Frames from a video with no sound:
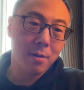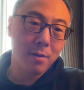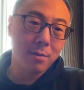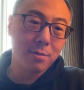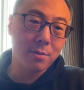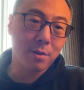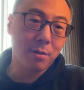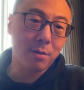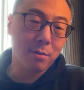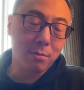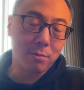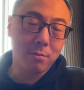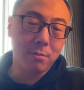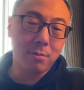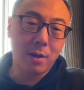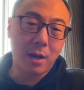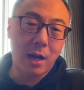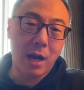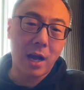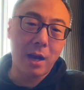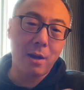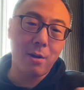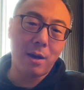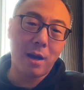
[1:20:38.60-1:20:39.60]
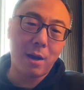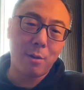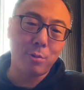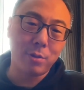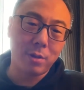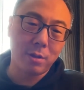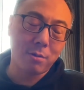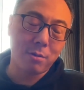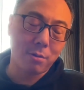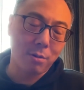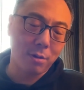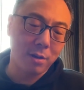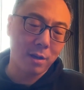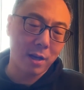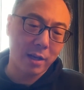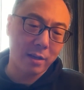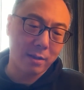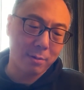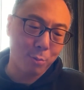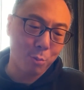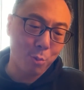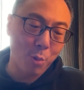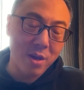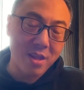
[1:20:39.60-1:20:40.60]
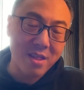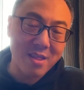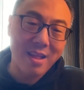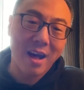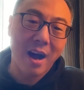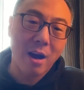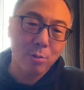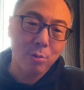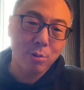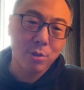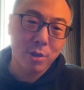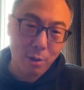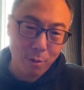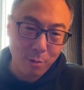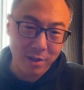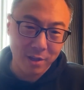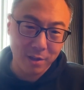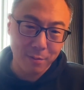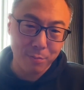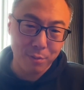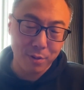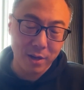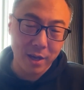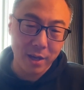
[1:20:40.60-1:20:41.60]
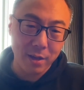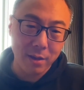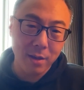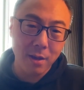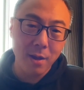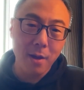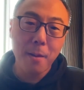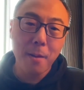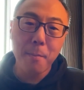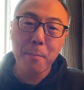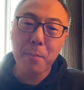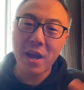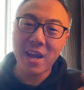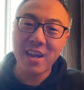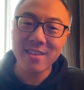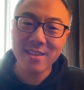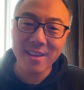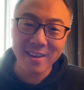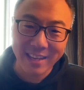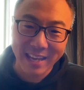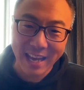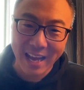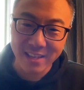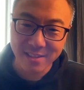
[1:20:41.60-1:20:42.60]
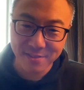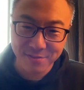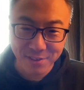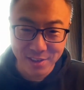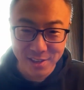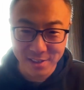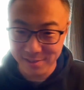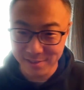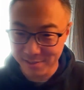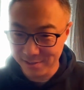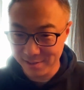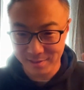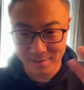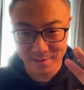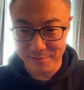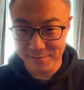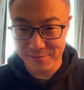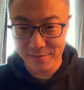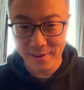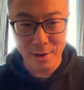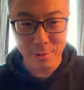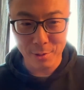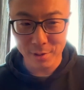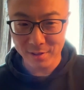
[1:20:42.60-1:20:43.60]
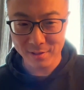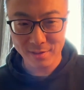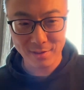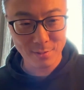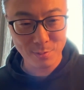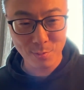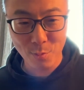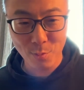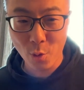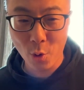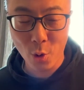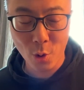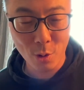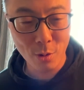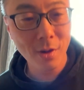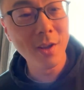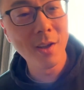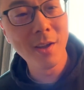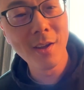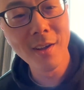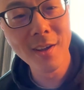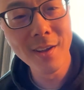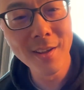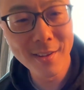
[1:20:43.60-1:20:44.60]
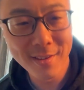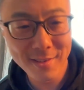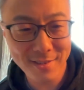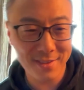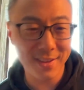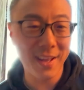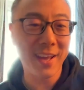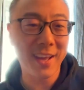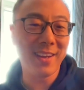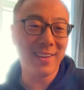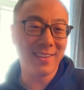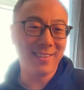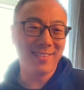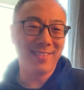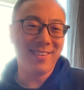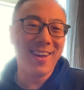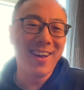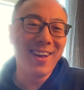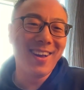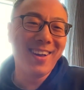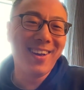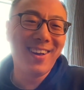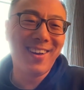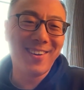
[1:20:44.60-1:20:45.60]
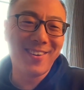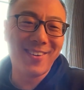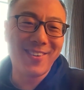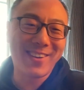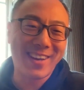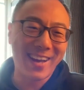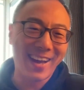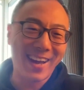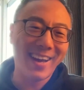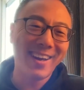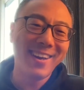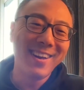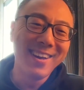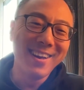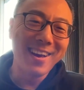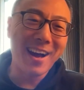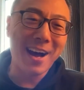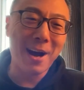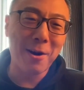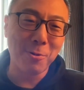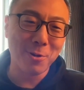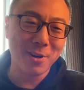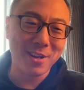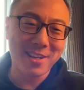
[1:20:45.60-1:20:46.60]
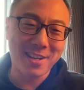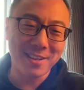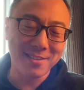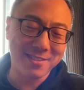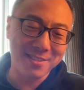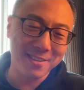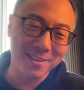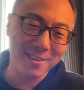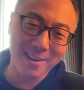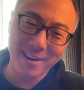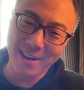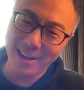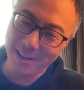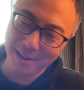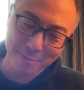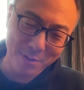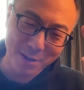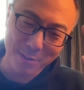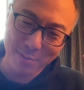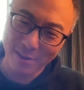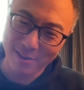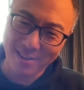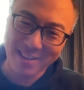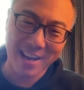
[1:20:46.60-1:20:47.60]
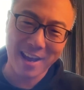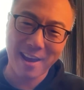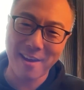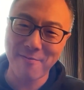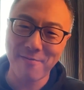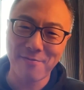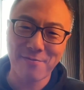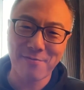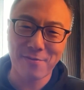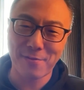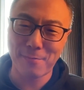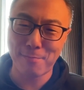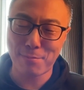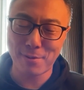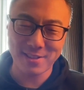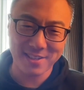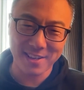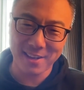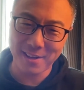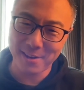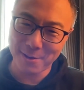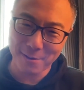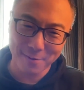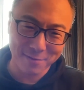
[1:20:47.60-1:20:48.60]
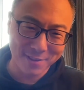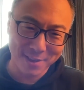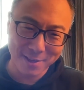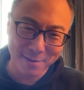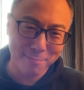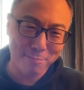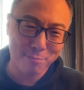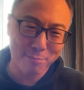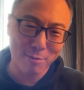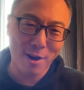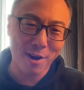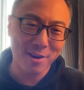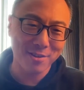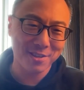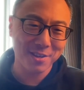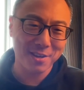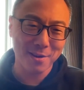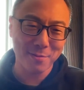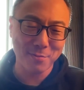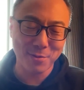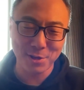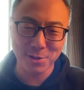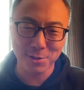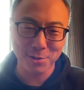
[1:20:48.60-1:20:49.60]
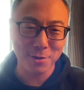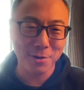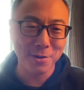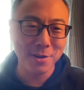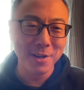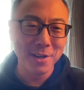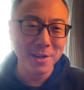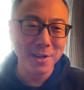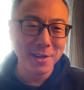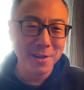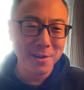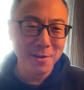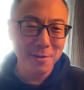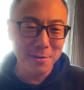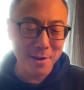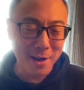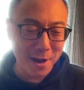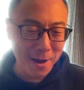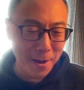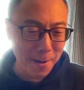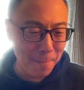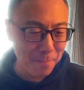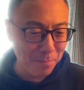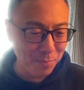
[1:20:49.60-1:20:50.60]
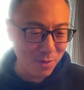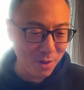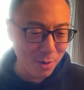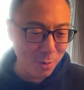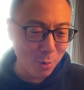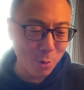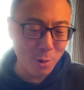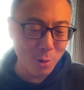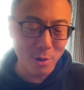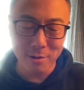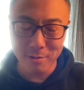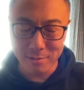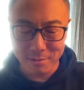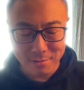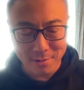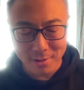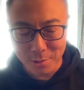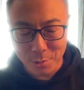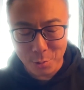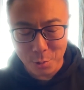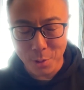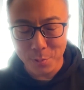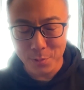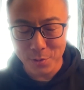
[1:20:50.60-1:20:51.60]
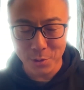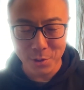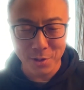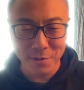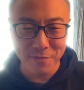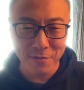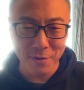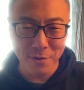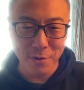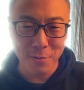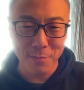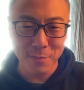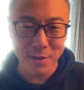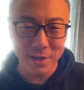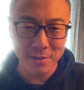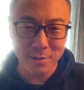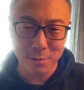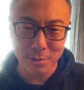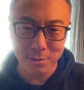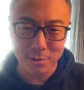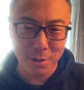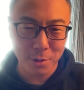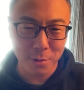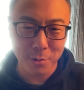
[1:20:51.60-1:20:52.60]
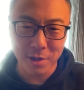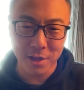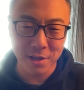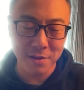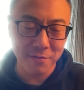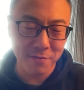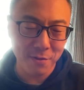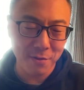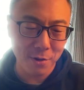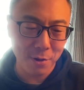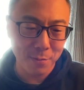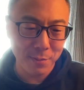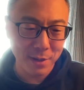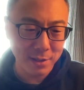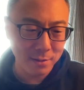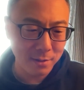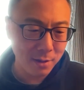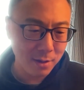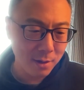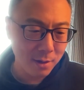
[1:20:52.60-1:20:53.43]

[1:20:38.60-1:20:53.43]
So I would call it like without token in play, paying the gas fee is just a very small thing. Okay. I would consider like maybe 10% of the blockchain commercial or crypto involvement or token involvement.